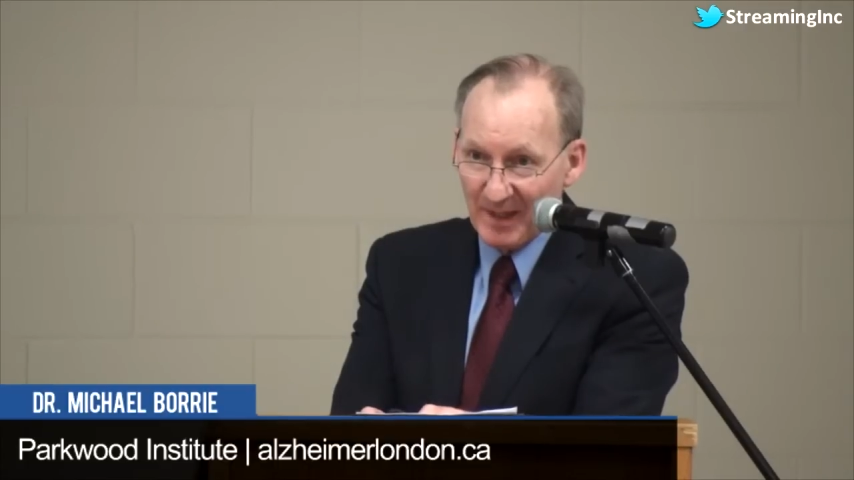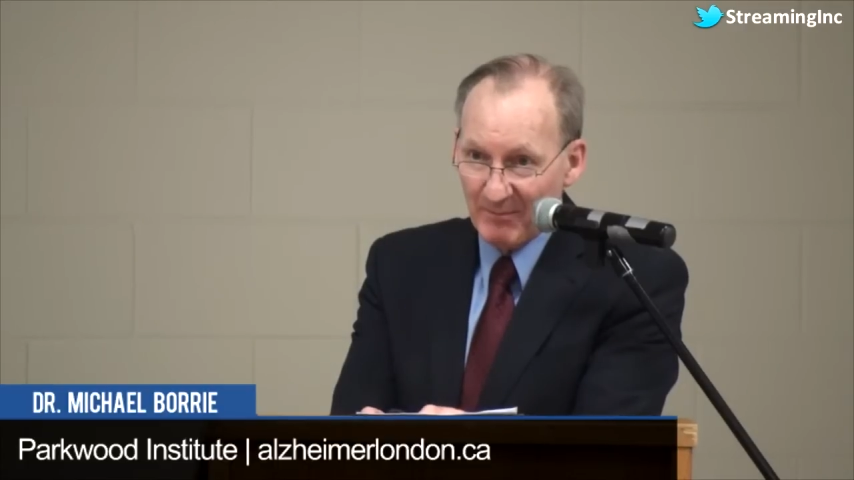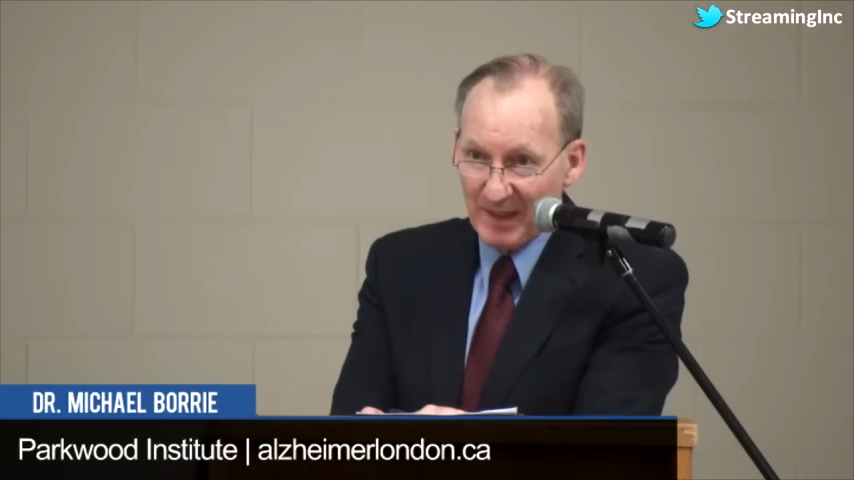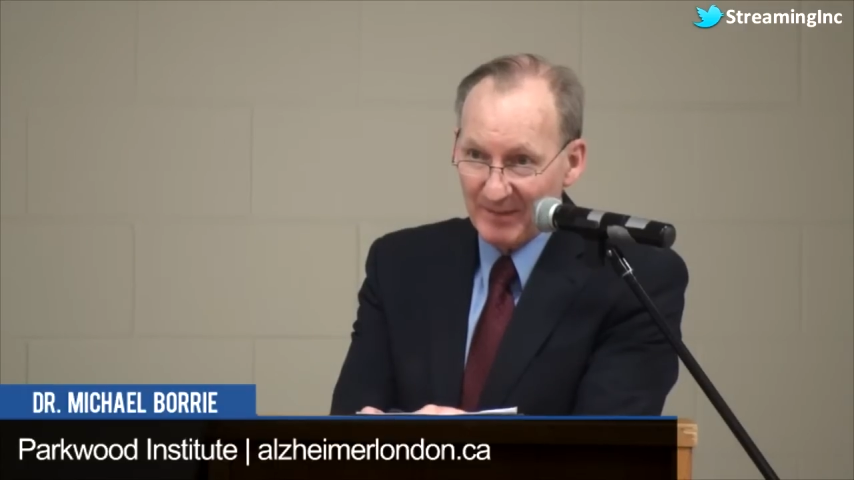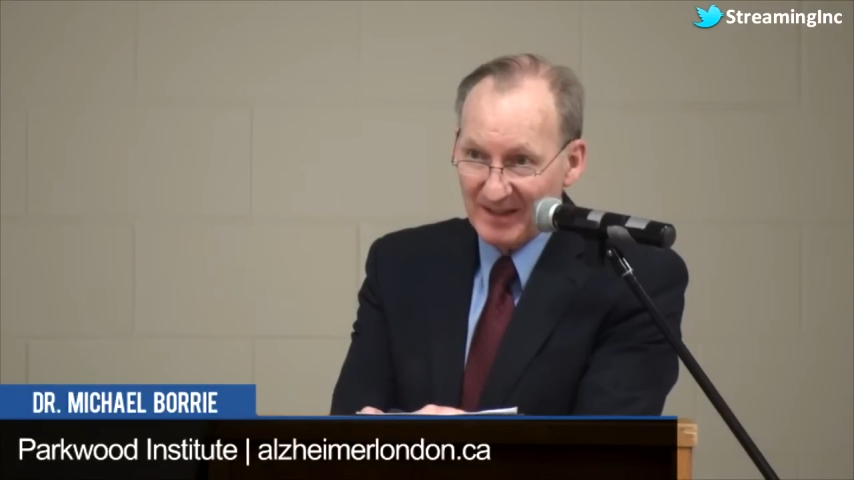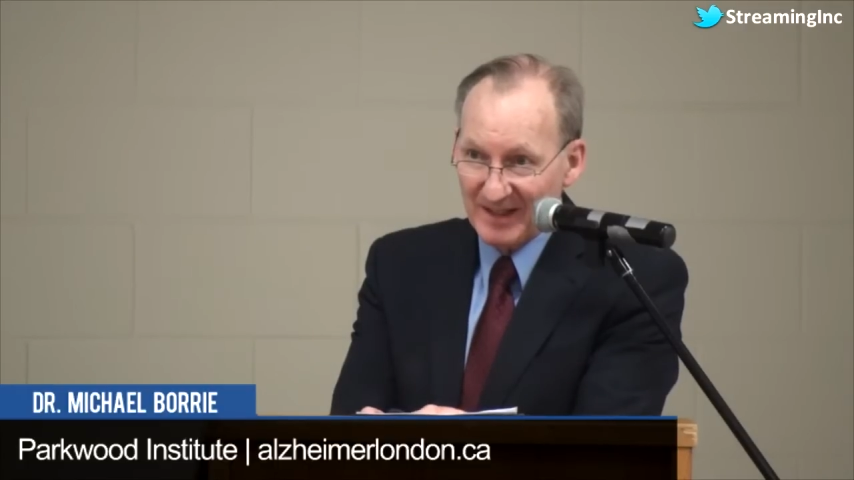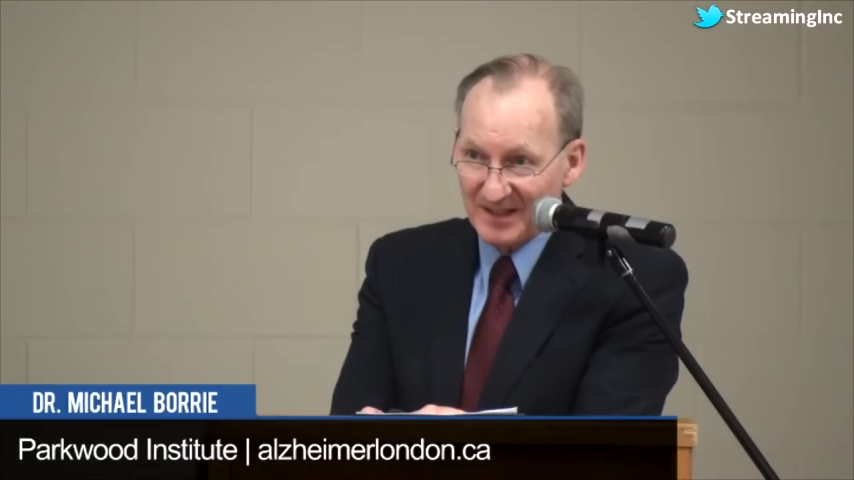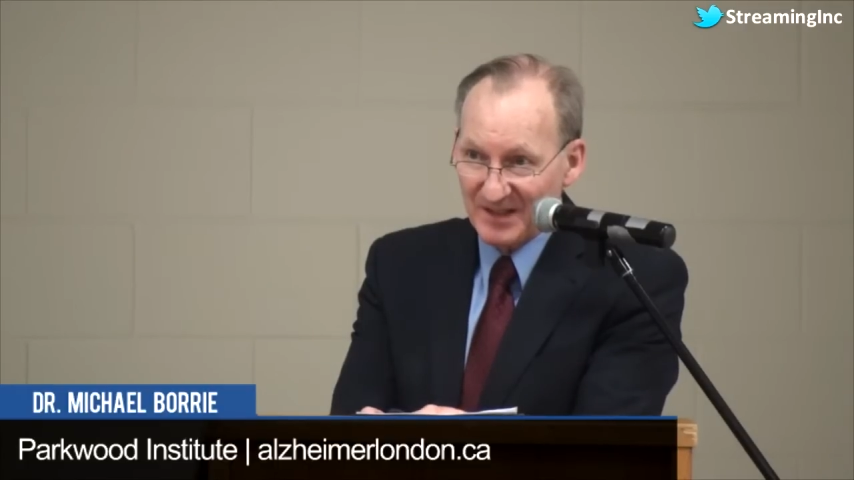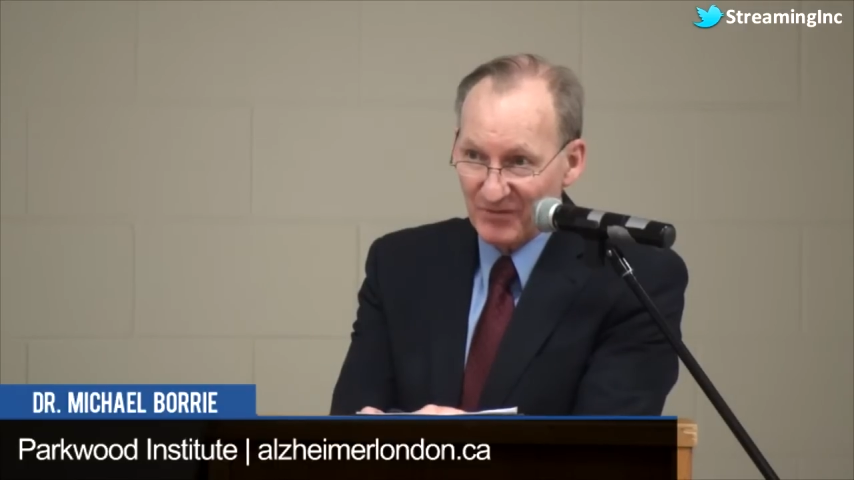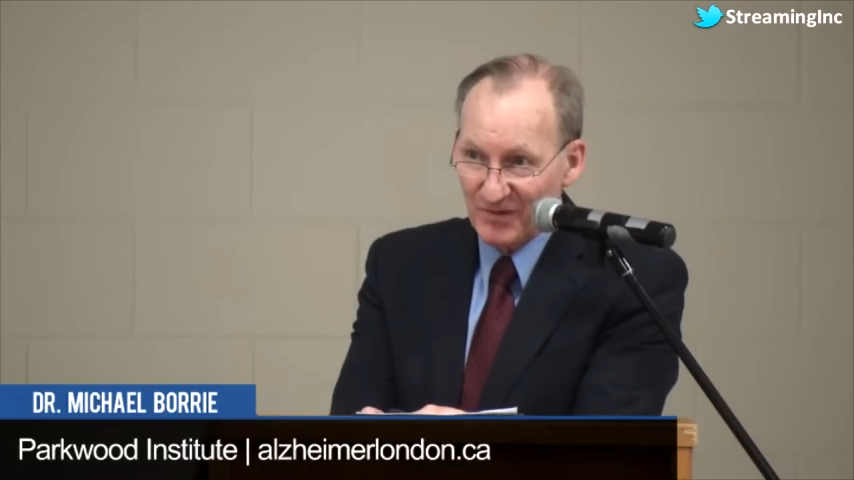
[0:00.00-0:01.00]
and may be
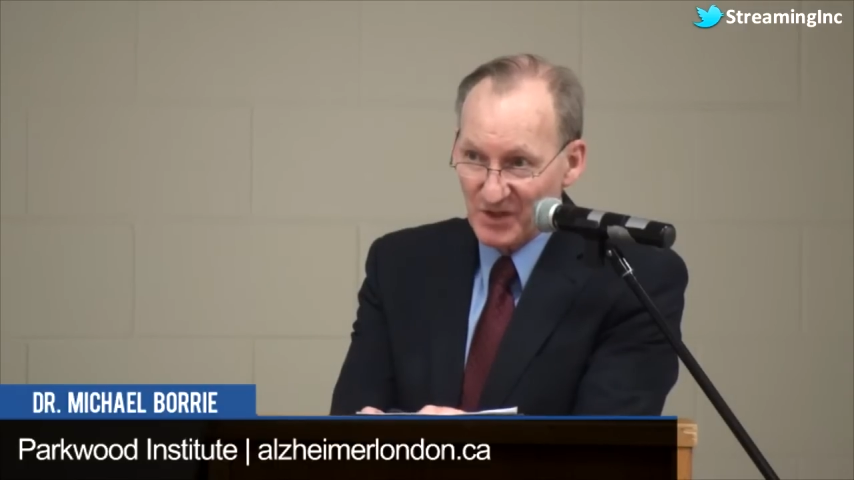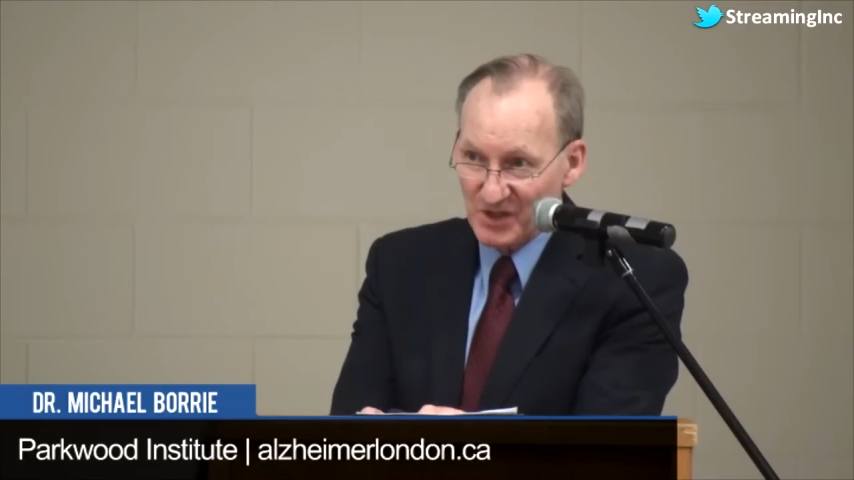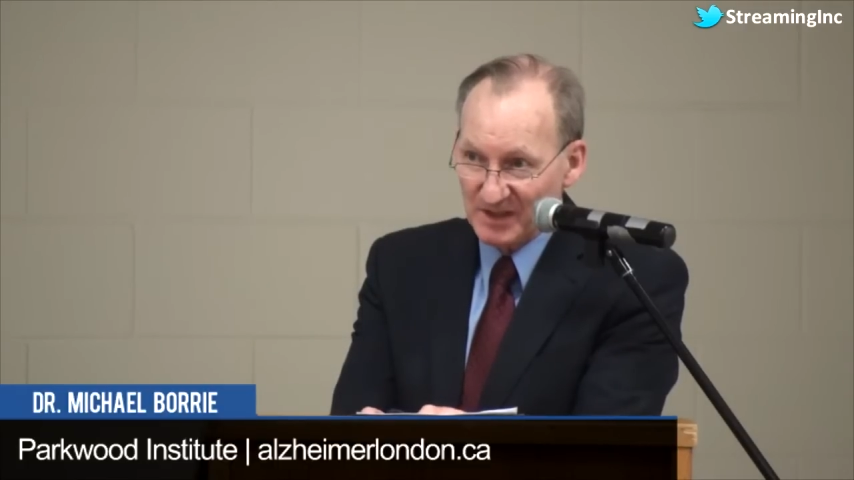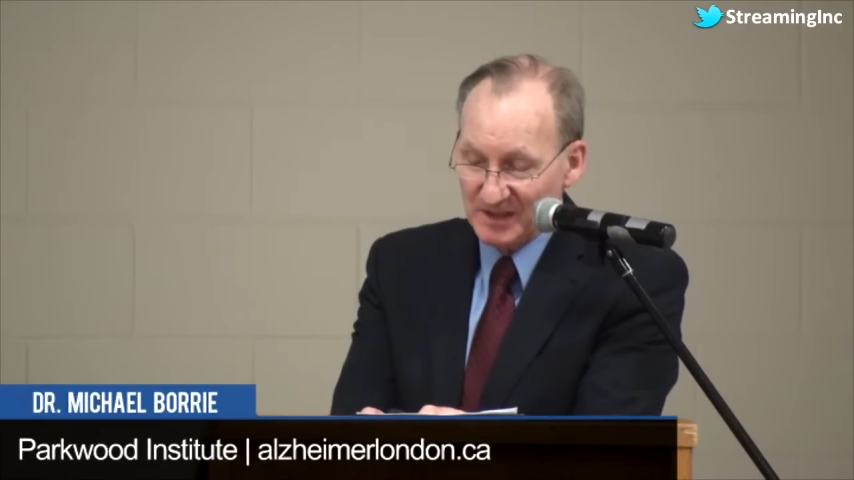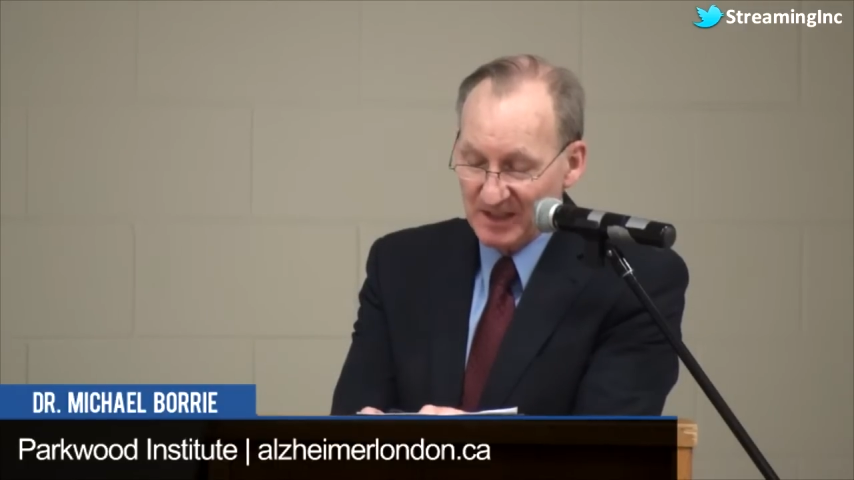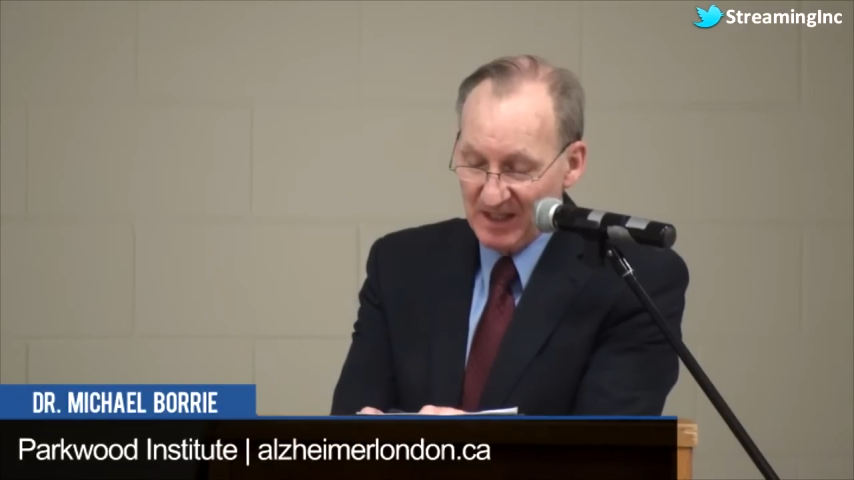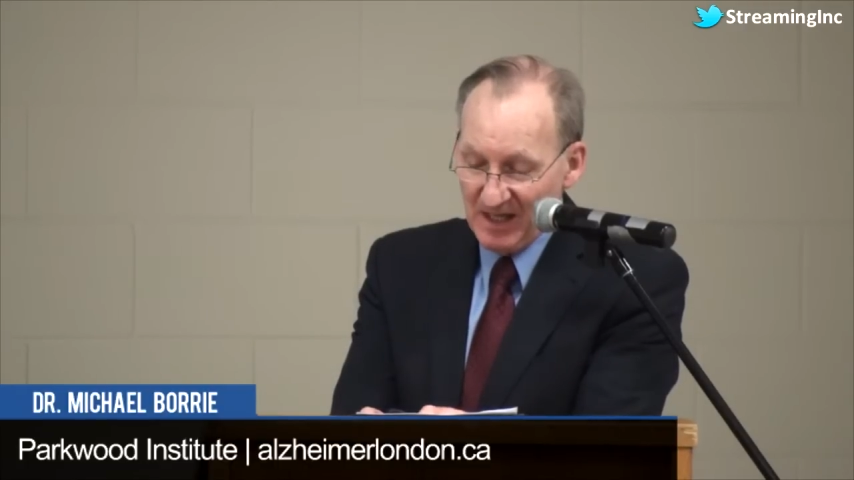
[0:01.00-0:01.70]
less efficient